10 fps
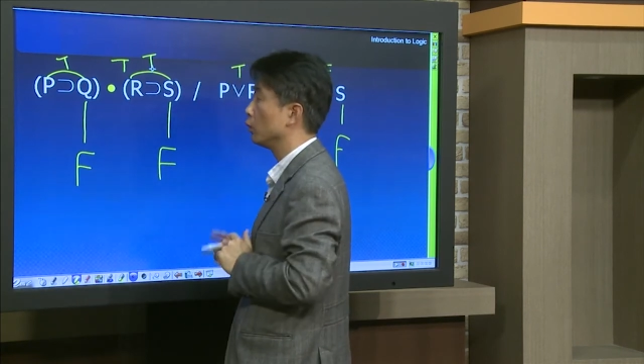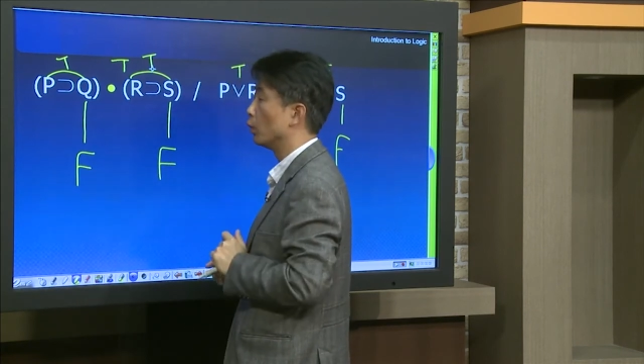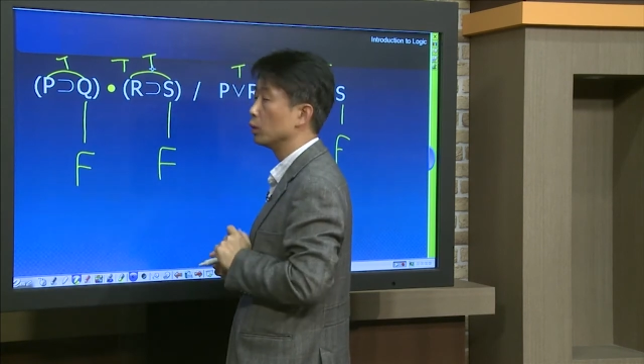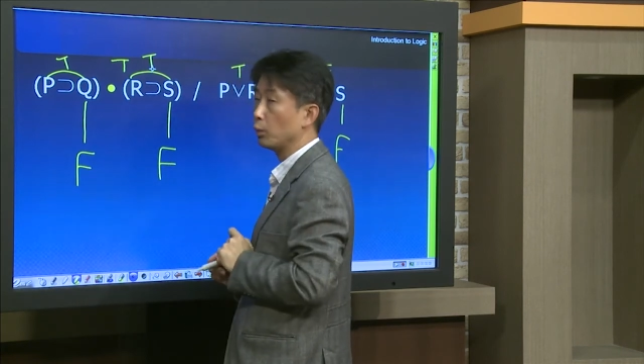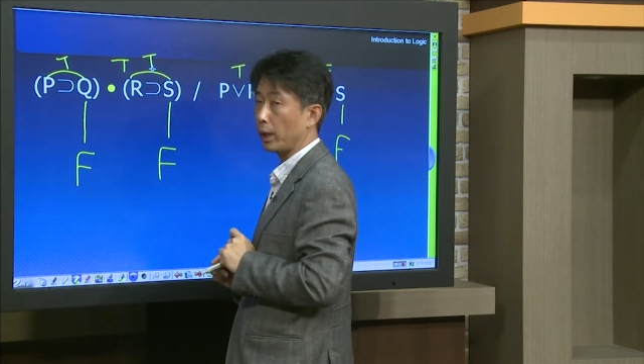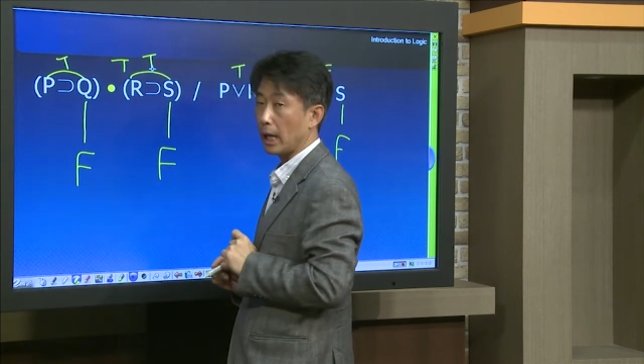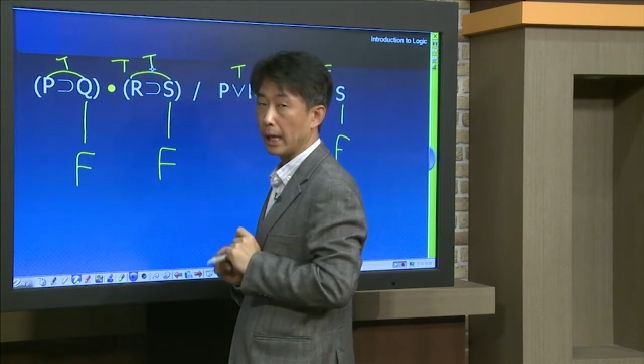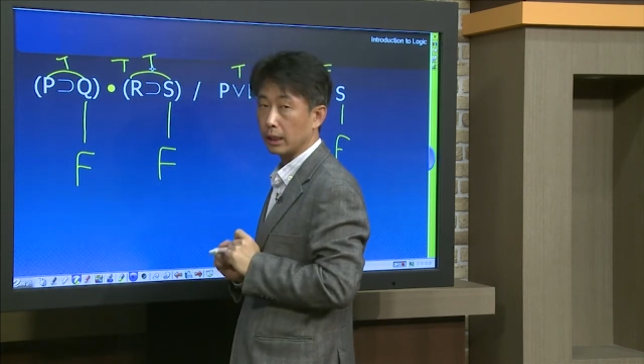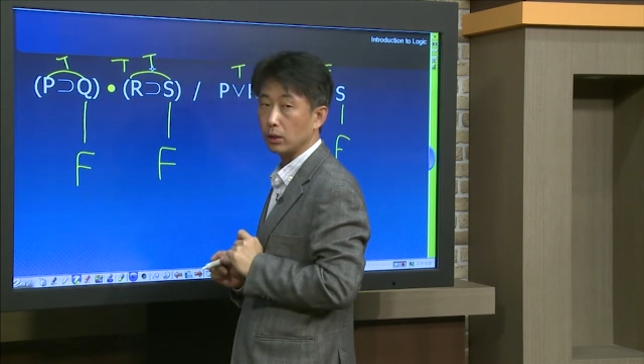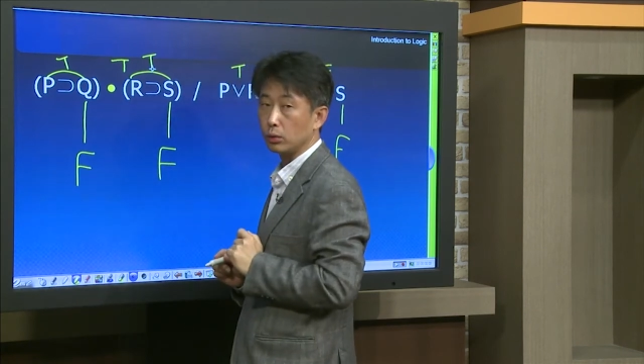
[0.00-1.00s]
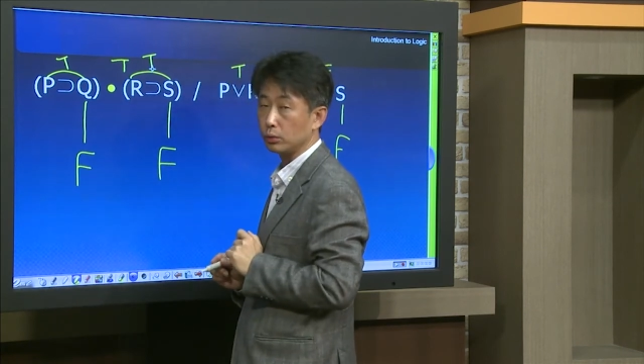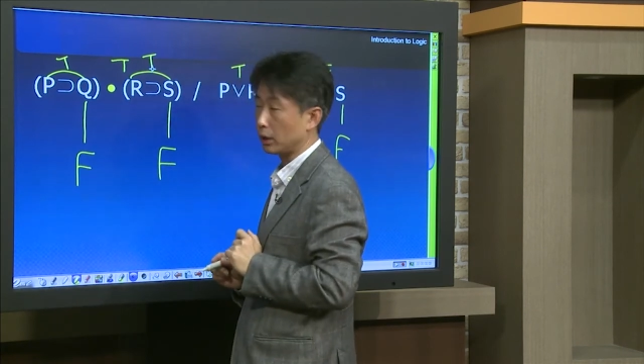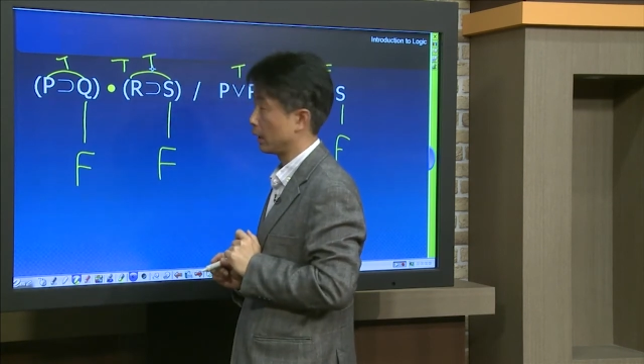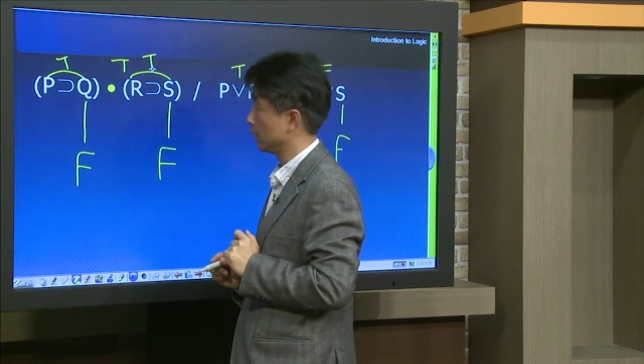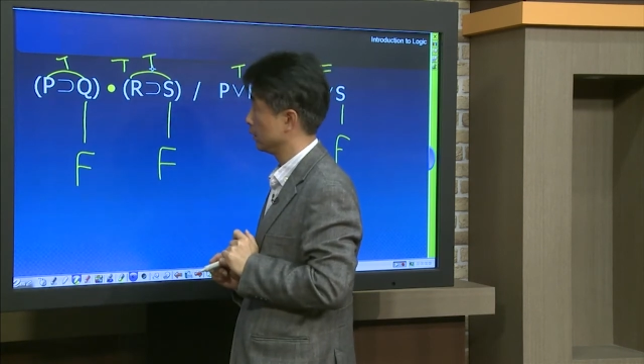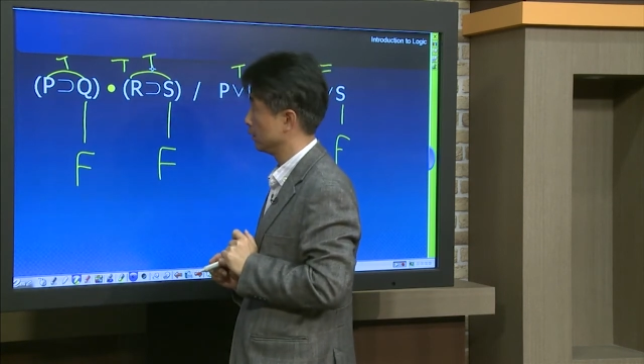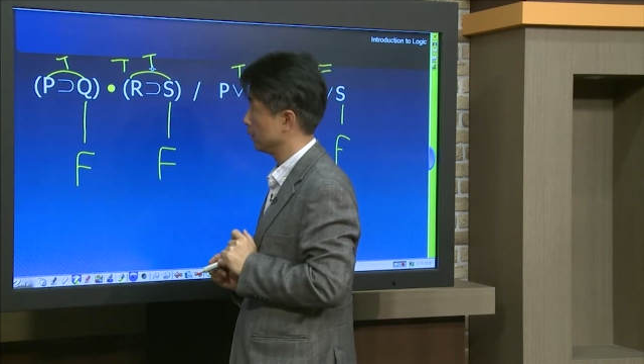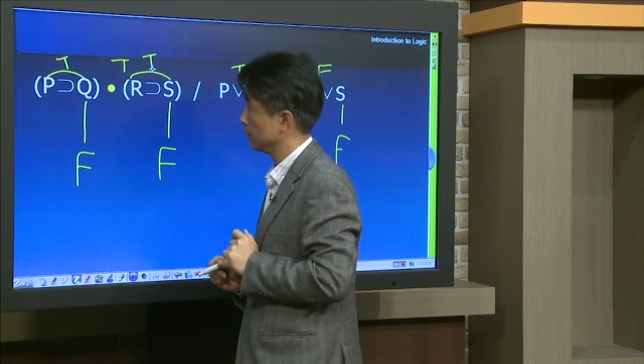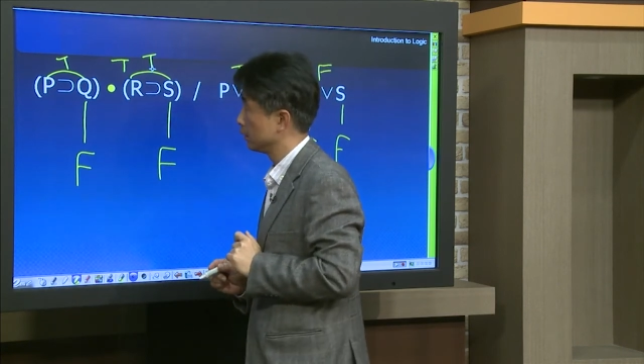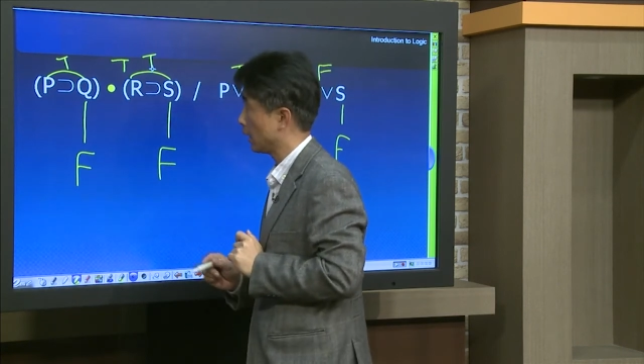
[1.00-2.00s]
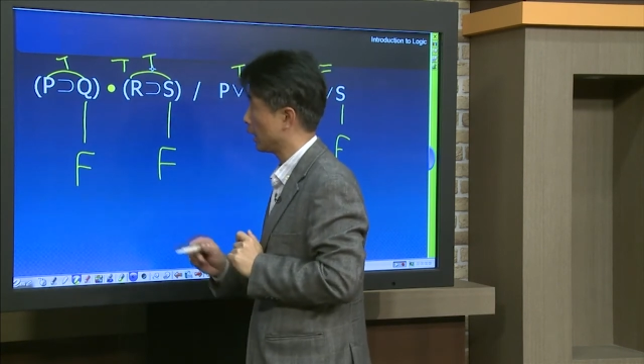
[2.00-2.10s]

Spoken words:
one way I can do that. That